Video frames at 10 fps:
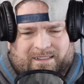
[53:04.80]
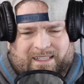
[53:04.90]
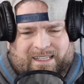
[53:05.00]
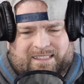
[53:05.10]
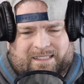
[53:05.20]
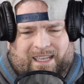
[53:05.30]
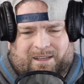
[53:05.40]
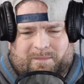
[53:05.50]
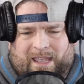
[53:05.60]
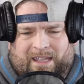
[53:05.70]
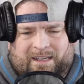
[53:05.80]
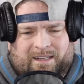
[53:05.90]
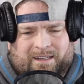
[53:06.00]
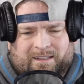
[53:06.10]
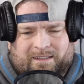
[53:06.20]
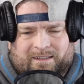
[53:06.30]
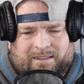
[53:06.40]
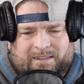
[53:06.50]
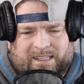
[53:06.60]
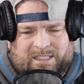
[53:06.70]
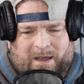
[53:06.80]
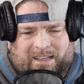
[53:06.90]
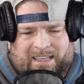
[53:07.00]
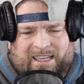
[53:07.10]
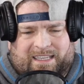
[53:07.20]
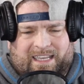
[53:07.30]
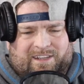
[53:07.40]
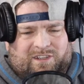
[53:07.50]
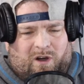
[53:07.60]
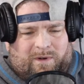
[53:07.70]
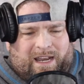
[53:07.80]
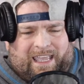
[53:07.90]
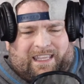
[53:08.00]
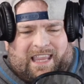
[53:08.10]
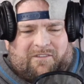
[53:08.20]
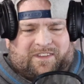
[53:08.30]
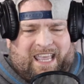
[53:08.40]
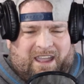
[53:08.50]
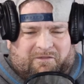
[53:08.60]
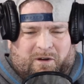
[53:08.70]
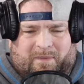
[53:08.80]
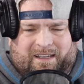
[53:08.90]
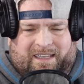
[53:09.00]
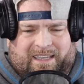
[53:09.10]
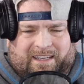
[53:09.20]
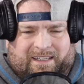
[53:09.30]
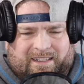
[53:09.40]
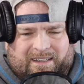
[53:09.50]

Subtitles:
This kid, man. This Mungia kid is going in. Left hand from Mungia.